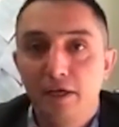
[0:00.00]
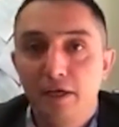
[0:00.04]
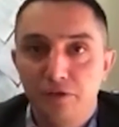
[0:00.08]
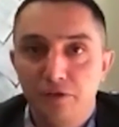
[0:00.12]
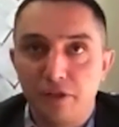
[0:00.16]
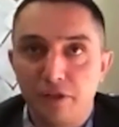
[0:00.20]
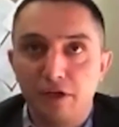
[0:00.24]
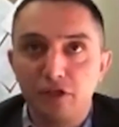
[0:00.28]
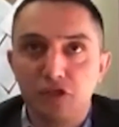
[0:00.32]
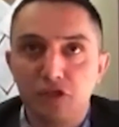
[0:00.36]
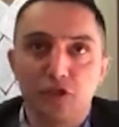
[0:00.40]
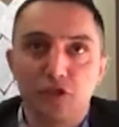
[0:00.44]

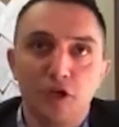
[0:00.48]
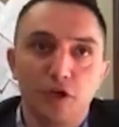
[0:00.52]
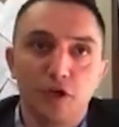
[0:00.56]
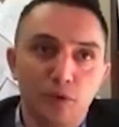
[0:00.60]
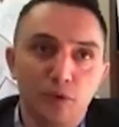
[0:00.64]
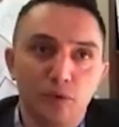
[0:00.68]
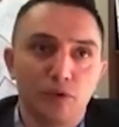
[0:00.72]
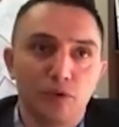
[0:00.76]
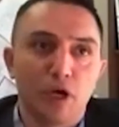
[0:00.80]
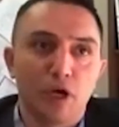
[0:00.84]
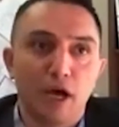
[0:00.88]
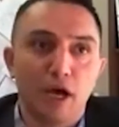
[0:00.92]
there is
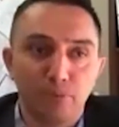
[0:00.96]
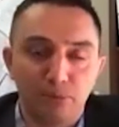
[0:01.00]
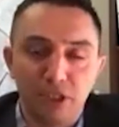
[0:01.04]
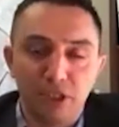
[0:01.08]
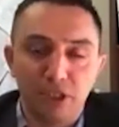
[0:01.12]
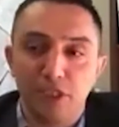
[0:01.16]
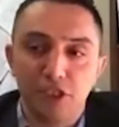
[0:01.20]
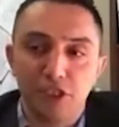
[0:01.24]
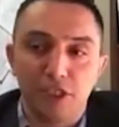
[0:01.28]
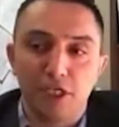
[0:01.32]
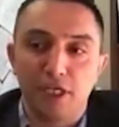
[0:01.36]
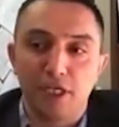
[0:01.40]
no
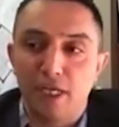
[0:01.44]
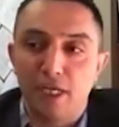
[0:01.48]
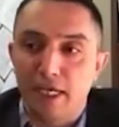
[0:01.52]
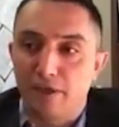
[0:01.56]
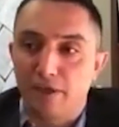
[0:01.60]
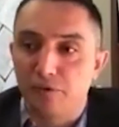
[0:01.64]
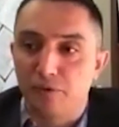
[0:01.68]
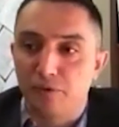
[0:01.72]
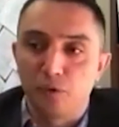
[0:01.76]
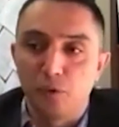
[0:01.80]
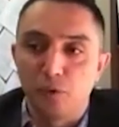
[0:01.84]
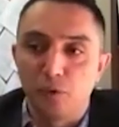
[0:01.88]
competition
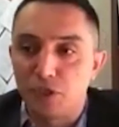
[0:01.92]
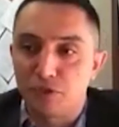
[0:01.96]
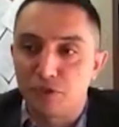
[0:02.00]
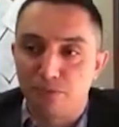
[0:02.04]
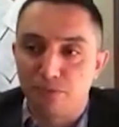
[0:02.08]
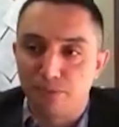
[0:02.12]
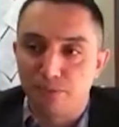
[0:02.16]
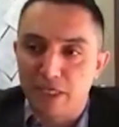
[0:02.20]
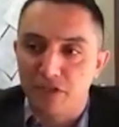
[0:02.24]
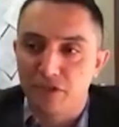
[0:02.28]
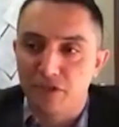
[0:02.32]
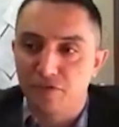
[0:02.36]
like who is
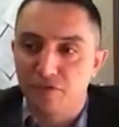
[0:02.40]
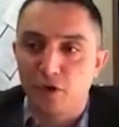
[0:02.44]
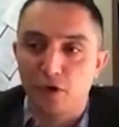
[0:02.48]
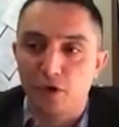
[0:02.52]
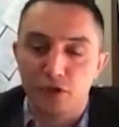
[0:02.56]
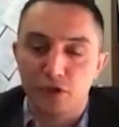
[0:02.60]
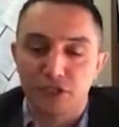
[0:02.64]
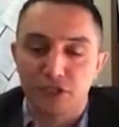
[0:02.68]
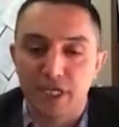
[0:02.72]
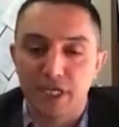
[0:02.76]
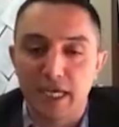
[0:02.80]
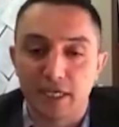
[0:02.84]
best,
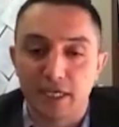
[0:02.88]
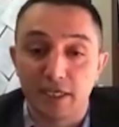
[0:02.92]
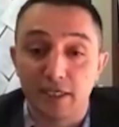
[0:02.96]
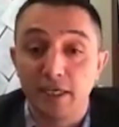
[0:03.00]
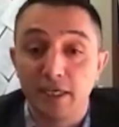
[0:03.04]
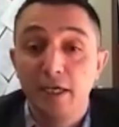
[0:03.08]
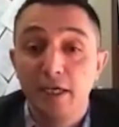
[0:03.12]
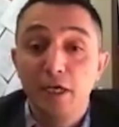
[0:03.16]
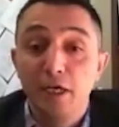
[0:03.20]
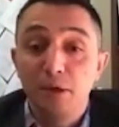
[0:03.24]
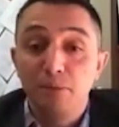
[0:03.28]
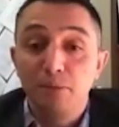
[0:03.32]
first,
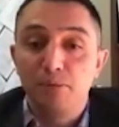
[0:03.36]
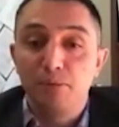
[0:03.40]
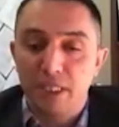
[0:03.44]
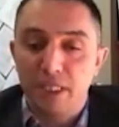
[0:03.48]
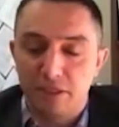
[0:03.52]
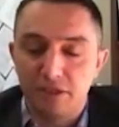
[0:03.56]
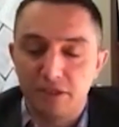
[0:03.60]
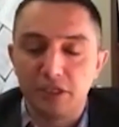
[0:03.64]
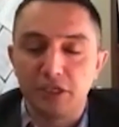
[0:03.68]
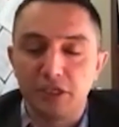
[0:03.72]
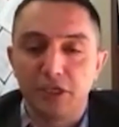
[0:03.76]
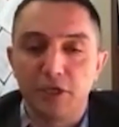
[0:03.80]
second,
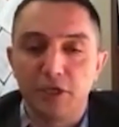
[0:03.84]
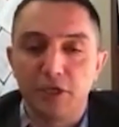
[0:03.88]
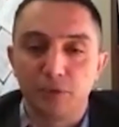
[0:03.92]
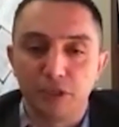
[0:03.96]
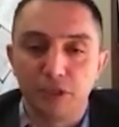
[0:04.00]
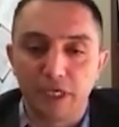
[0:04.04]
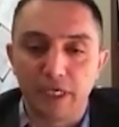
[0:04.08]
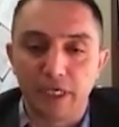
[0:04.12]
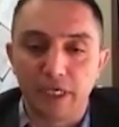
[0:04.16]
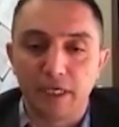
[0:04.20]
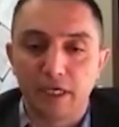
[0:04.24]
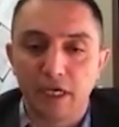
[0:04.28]
but, you know,
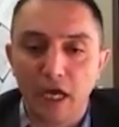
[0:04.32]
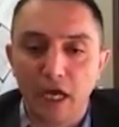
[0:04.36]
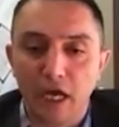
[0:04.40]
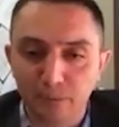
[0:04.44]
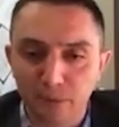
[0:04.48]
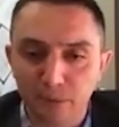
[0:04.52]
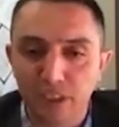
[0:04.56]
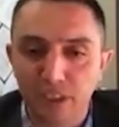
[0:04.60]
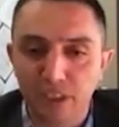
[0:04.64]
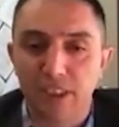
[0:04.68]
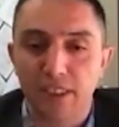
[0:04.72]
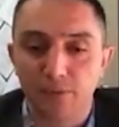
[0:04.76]
the
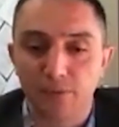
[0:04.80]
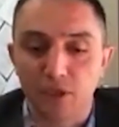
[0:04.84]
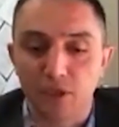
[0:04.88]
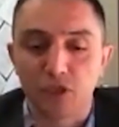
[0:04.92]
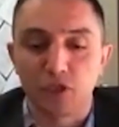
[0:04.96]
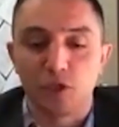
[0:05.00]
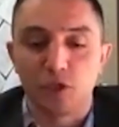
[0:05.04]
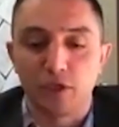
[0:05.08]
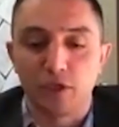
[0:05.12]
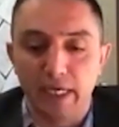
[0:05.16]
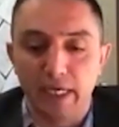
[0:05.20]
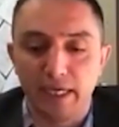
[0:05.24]
committee
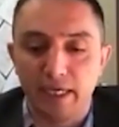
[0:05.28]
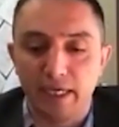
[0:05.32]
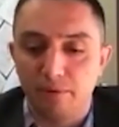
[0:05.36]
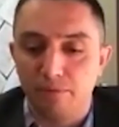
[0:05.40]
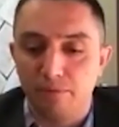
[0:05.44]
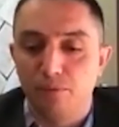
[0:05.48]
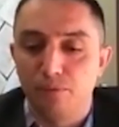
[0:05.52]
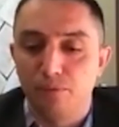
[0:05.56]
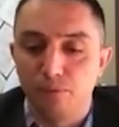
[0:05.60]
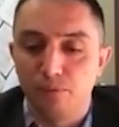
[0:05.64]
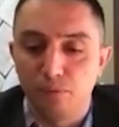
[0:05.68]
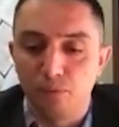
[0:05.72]
was looking
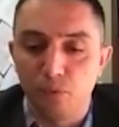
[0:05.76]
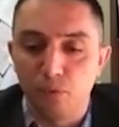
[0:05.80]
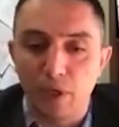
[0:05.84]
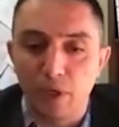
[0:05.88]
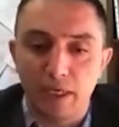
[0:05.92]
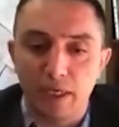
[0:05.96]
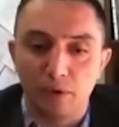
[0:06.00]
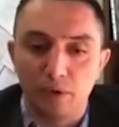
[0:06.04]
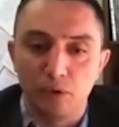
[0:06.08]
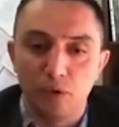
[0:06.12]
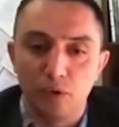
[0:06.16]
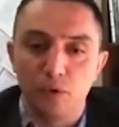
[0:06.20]

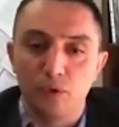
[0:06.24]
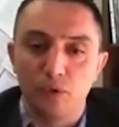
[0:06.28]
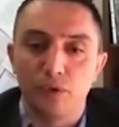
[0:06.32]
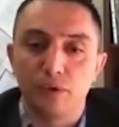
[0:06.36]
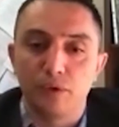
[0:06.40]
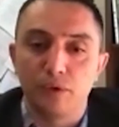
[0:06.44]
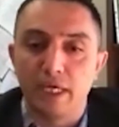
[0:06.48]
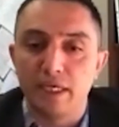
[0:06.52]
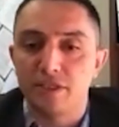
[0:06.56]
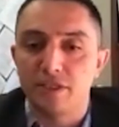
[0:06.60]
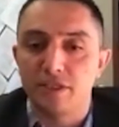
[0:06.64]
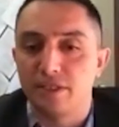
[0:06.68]
who
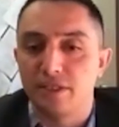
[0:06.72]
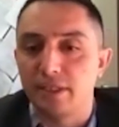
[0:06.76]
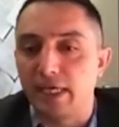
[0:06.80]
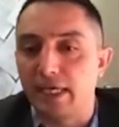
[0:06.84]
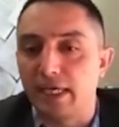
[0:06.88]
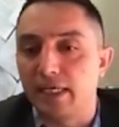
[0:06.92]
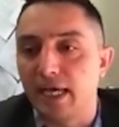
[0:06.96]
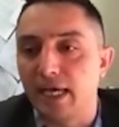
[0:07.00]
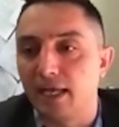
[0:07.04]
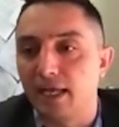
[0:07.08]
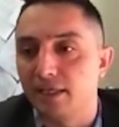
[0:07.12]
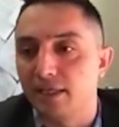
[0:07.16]
gets the
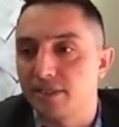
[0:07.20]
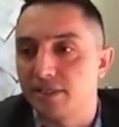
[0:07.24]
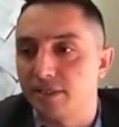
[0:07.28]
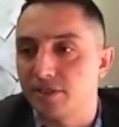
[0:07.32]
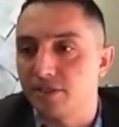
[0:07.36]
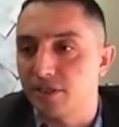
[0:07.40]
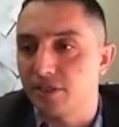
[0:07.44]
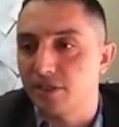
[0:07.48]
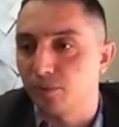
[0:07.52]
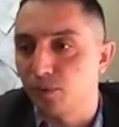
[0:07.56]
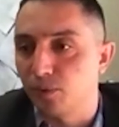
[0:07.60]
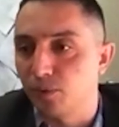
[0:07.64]

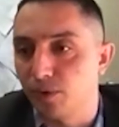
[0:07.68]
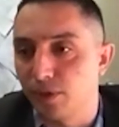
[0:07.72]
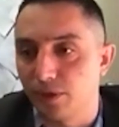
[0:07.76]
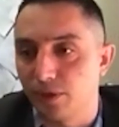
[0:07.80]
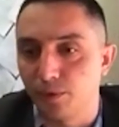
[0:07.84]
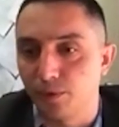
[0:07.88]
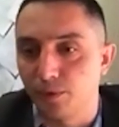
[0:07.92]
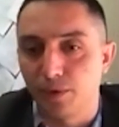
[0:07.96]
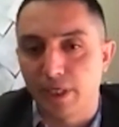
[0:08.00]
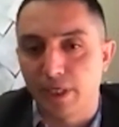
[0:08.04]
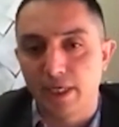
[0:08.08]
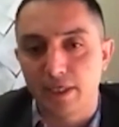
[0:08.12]
analysis award,
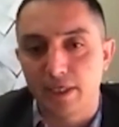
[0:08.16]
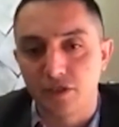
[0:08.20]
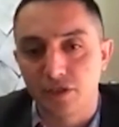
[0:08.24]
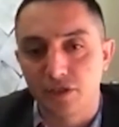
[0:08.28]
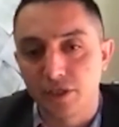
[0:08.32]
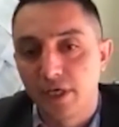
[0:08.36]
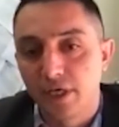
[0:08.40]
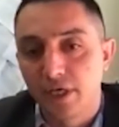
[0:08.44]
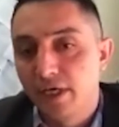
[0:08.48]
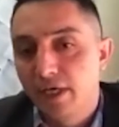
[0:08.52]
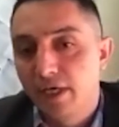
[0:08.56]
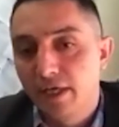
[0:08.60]
who
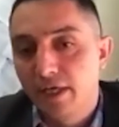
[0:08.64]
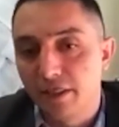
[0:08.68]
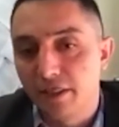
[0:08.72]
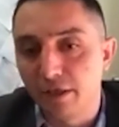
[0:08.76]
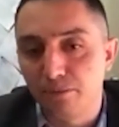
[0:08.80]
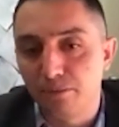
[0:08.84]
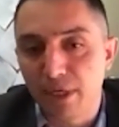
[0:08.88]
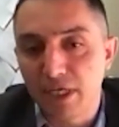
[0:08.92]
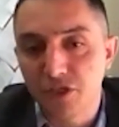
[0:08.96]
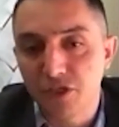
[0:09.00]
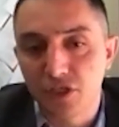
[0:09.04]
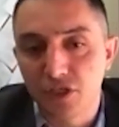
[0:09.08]
gets
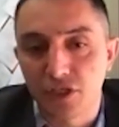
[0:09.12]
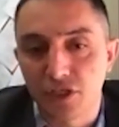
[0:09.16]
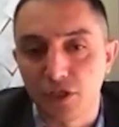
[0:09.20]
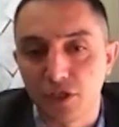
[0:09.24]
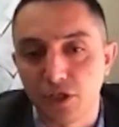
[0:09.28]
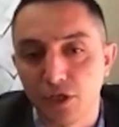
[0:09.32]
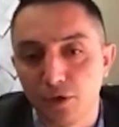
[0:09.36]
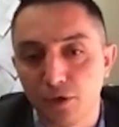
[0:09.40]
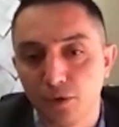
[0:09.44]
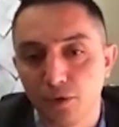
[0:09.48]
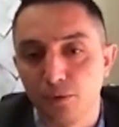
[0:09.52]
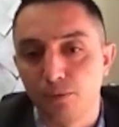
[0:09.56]
the best, you
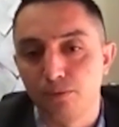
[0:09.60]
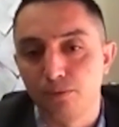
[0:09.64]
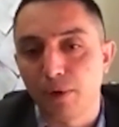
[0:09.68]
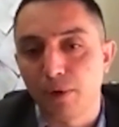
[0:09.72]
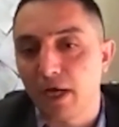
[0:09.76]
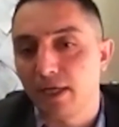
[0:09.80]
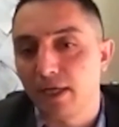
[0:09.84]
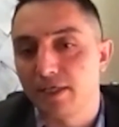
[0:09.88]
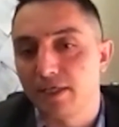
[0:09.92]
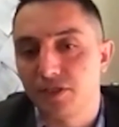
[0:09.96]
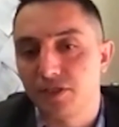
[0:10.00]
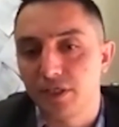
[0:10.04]
know,
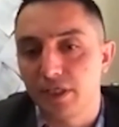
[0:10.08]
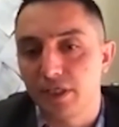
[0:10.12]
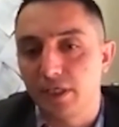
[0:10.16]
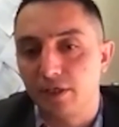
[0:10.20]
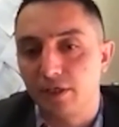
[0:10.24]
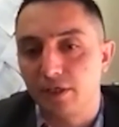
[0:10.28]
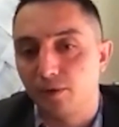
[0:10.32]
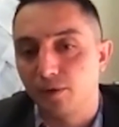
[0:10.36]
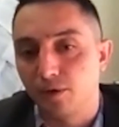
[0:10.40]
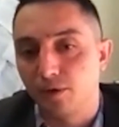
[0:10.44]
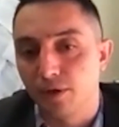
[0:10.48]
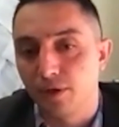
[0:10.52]

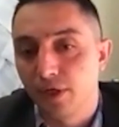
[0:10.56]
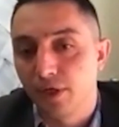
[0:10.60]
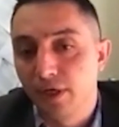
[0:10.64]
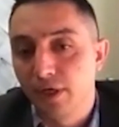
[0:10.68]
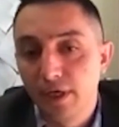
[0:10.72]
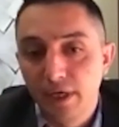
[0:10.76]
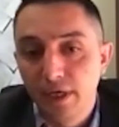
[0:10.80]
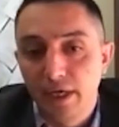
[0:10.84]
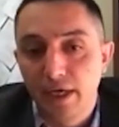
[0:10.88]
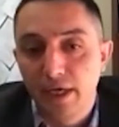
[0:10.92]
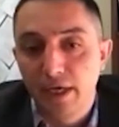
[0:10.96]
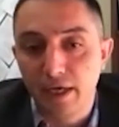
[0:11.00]
policy or,
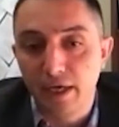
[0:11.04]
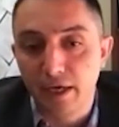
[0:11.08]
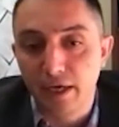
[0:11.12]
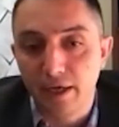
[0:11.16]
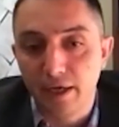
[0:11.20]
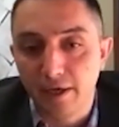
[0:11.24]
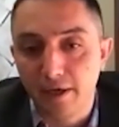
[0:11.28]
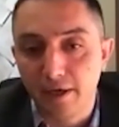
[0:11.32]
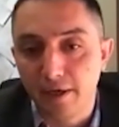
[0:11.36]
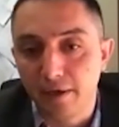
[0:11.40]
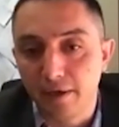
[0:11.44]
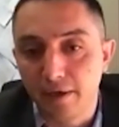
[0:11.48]

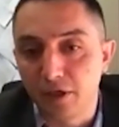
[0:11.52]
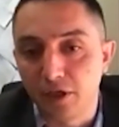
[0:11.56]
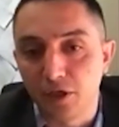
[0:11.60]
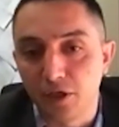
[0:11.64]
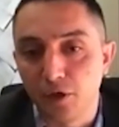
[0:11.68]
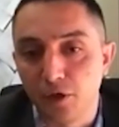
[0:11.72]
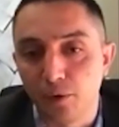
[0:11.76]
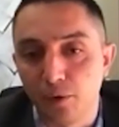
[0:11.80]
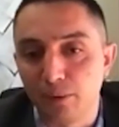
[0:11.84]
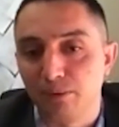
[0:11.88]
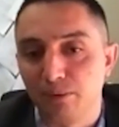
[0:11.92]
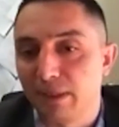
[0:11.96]
you
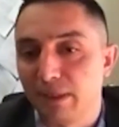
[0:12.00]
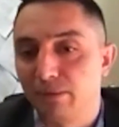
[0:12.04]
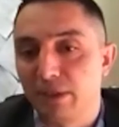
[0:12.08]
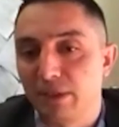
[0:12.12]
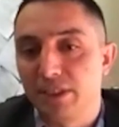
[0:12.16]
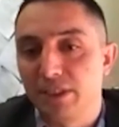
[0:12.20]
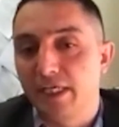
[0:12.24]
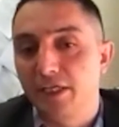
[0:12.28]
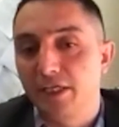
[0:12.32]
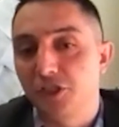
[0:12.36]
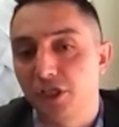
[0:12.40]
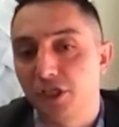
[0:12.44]
know,
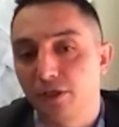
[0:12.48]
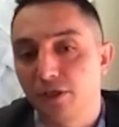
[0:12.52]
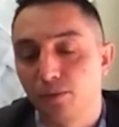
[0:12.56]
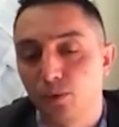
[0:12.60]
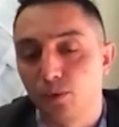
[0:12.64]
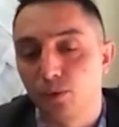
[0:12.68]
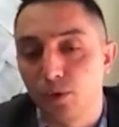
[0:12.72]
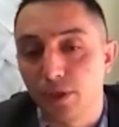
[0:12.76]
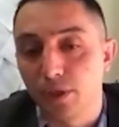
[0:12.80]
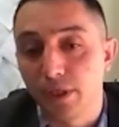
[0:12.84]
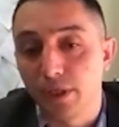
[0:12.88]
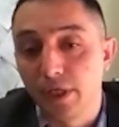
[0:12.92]
implementation
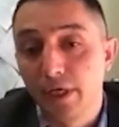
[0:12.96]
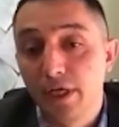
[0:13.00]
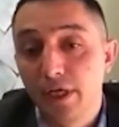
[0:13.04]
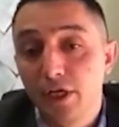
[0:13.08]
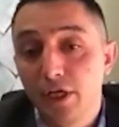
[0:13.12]
award.